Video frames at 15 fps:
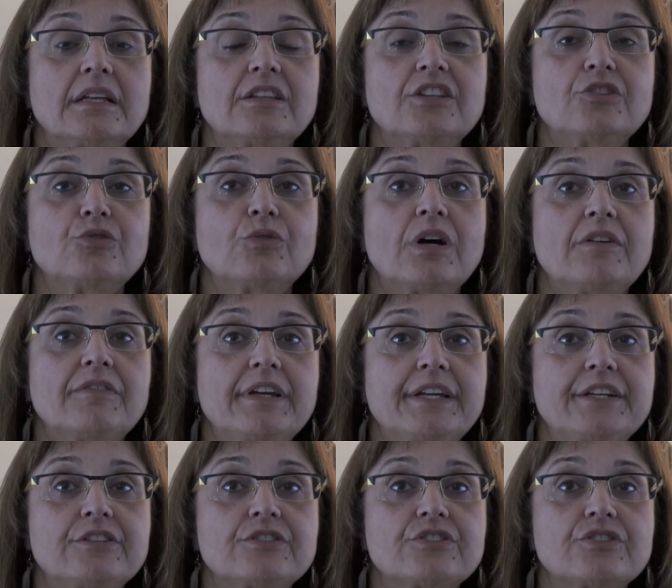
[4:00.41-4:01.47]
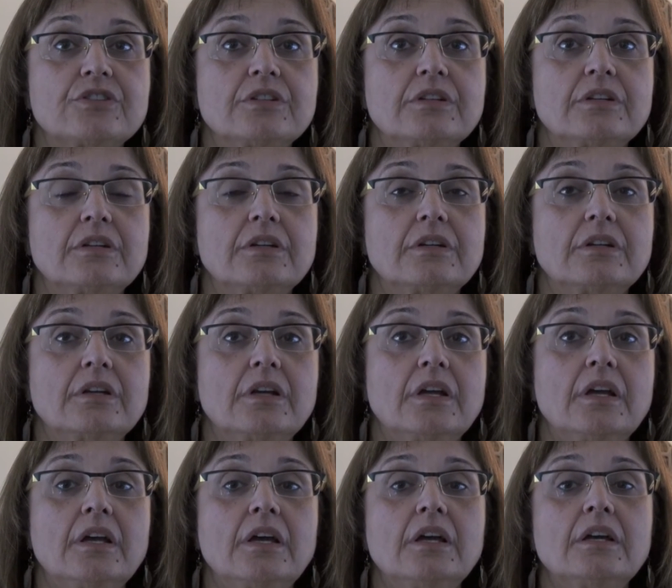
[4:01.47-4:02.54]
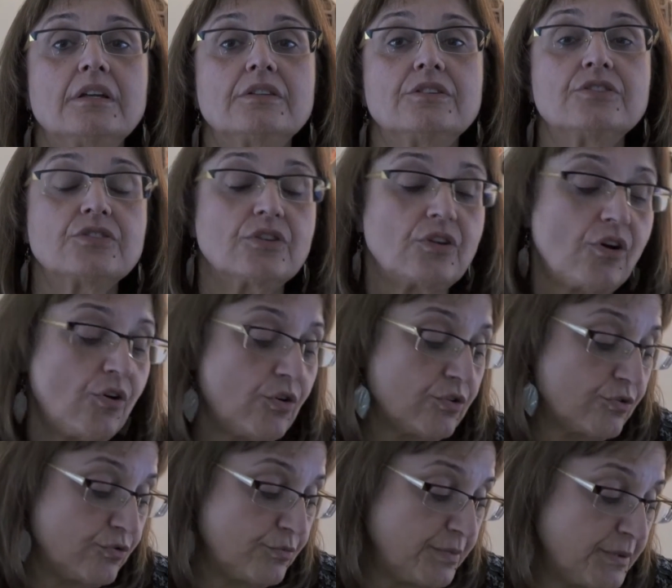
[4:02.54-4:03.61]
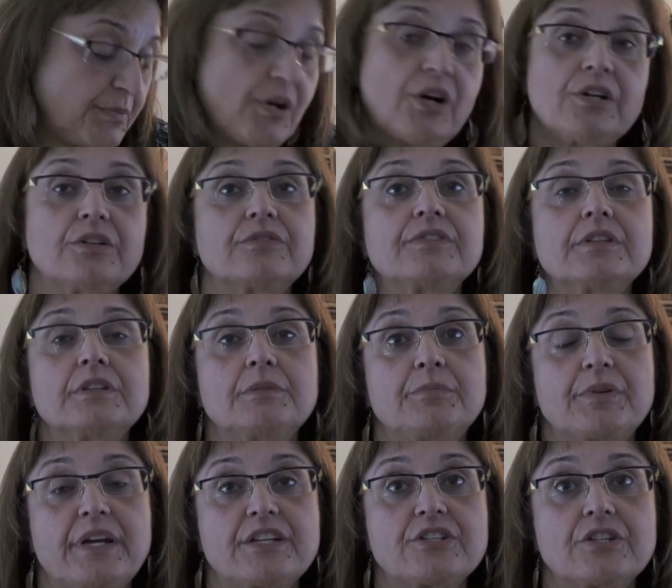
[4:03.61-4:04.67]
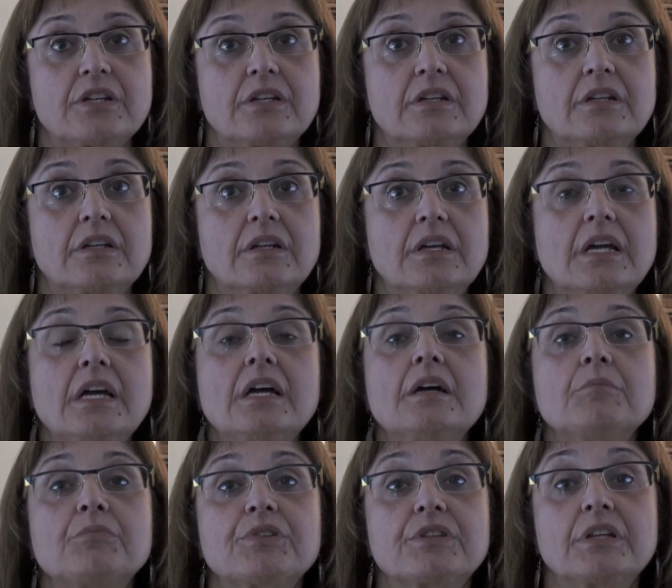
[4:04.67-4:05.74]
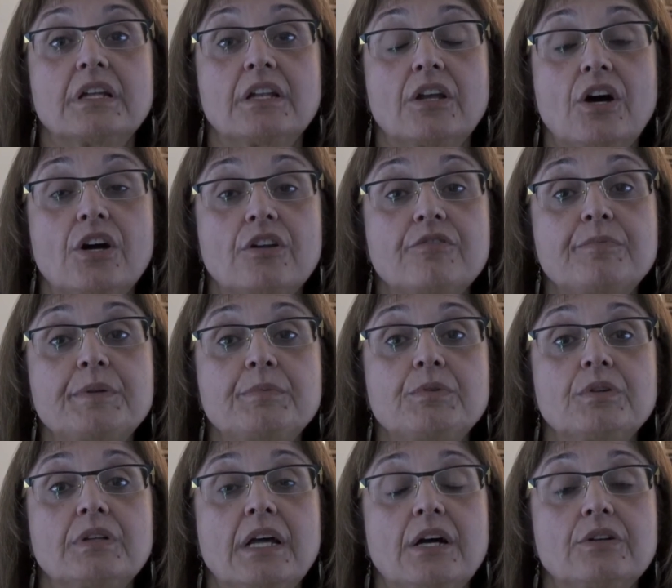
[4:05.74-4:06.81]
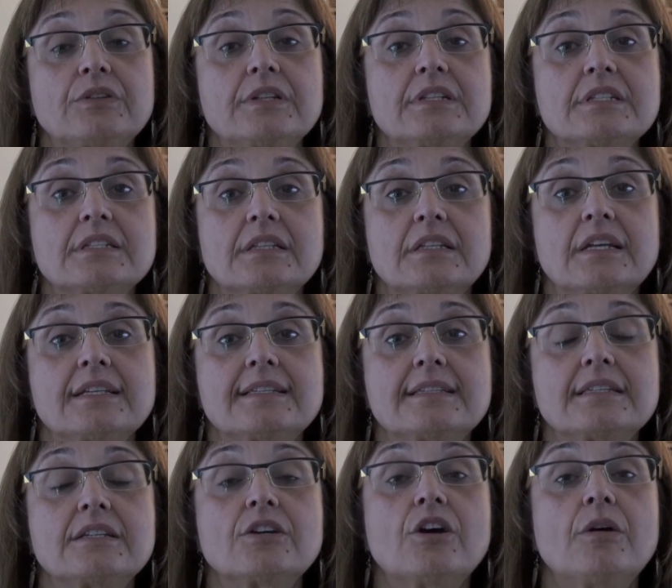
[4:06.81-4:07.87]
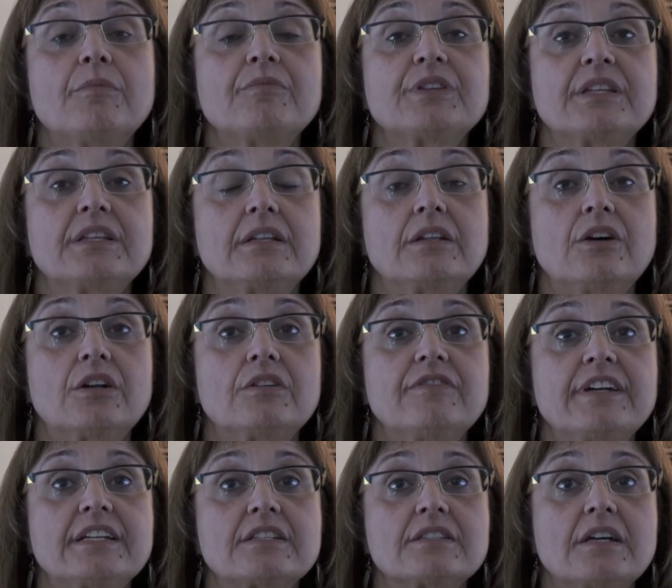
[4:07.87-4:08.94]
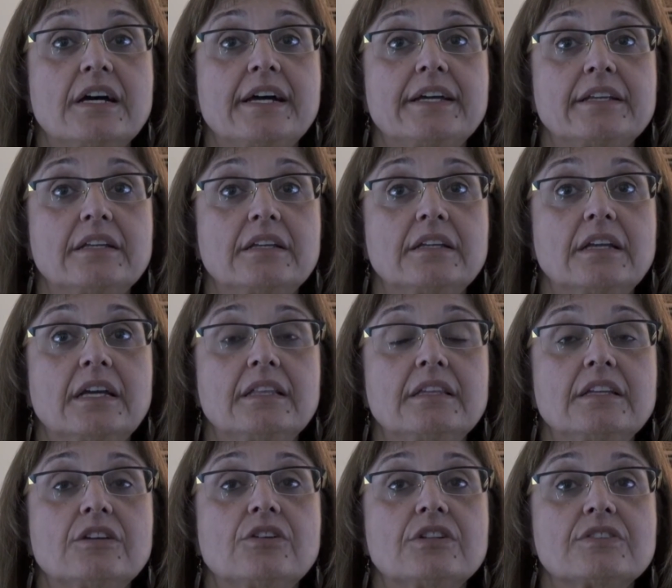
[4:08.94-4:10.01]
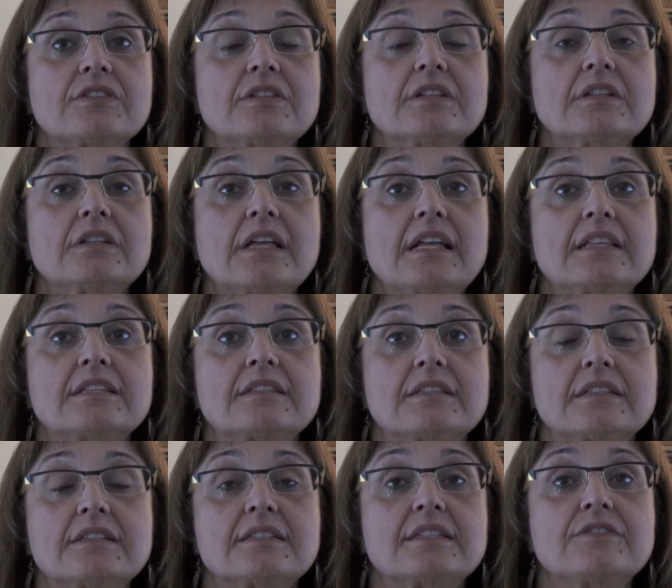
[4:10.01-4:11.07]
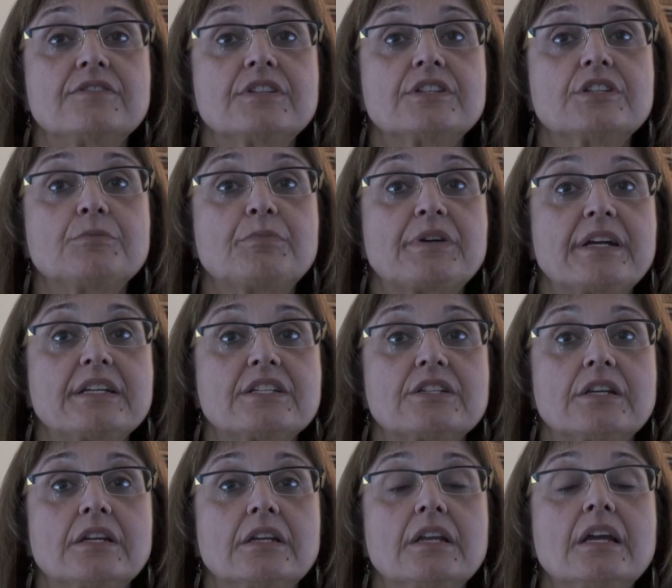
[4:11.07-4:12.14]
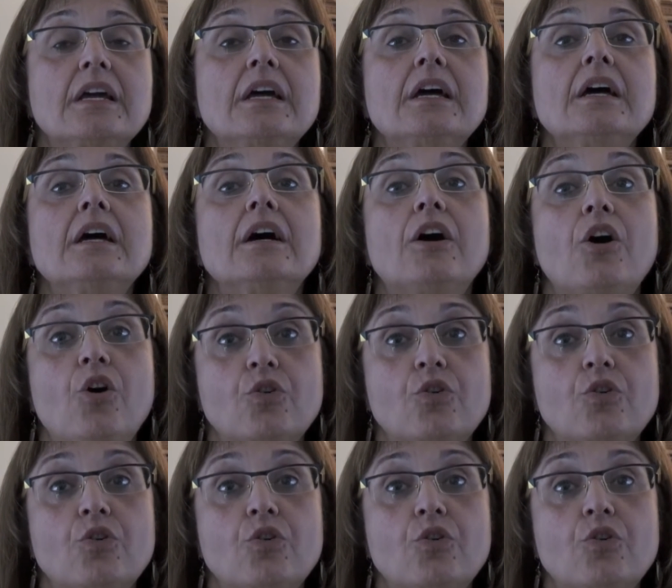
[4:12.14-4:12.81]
and they don't have energy. These are all could be part of the depression. But a lot of people nowadays that I see come with a lot of anxiety, and they consider that the severe depression